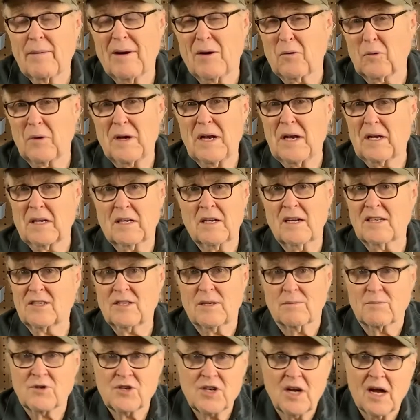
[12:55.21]
about running a
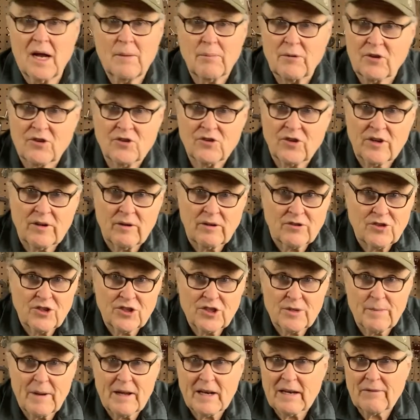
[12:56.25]
custom shop is that
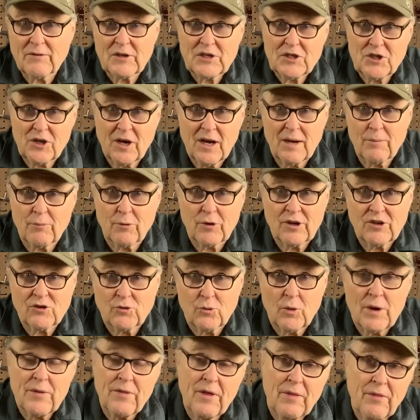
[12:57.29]
just about every job
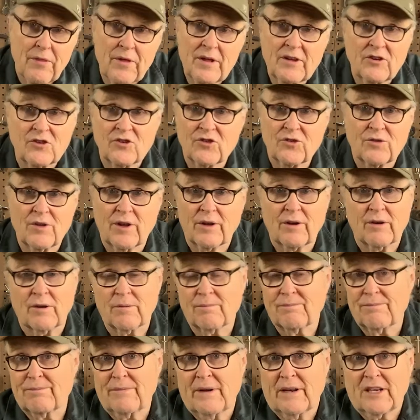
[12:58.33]
brings with it things that
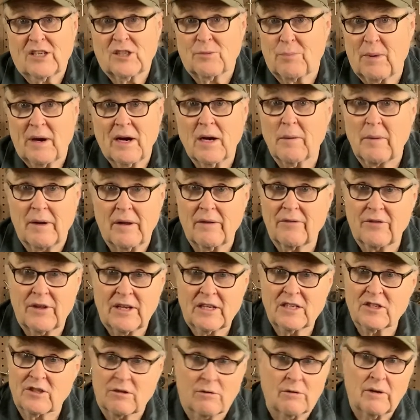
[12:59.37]
are an experiment,
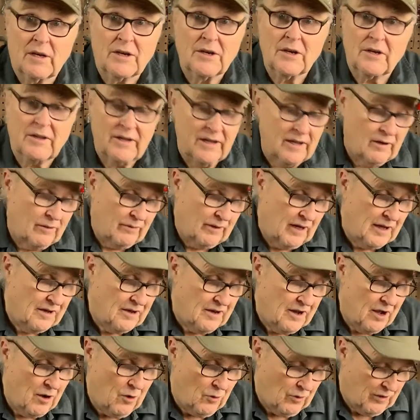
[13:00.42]
things that are un, you know,
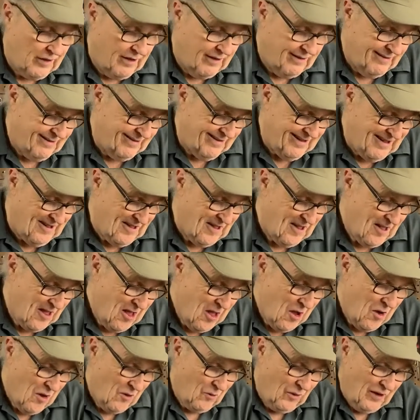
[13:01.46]
unknown,
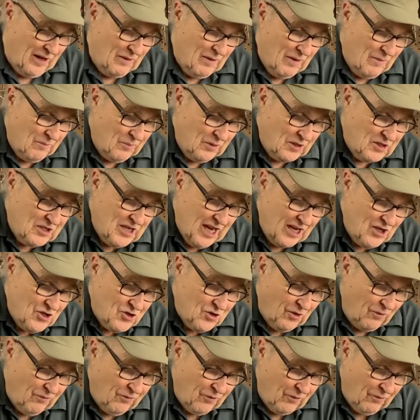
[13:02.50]

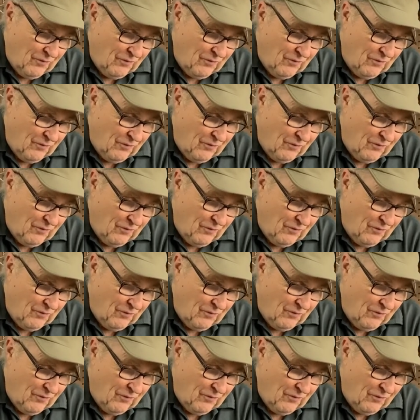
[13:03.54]
potential for